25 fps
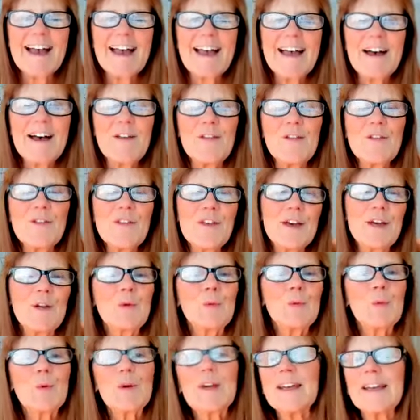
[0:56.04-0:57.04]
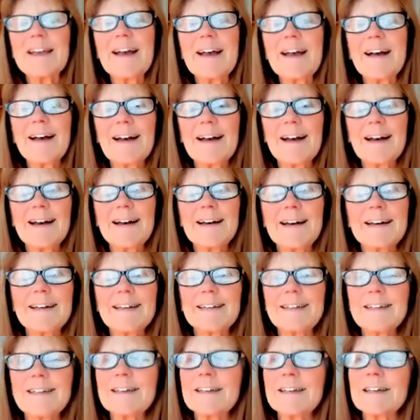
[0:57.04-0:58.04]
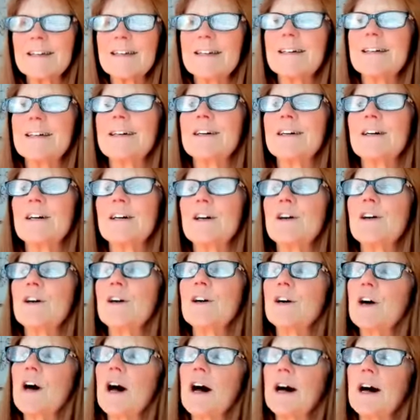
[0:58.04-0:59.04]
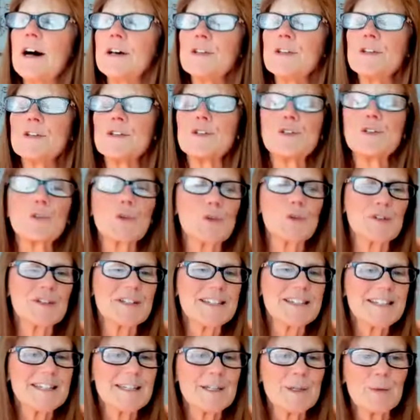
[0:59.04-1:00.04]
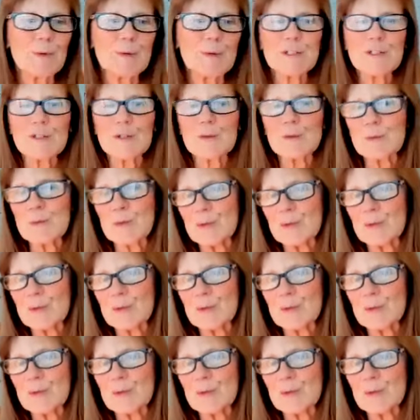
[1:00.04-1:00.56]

And then we had the certainty was the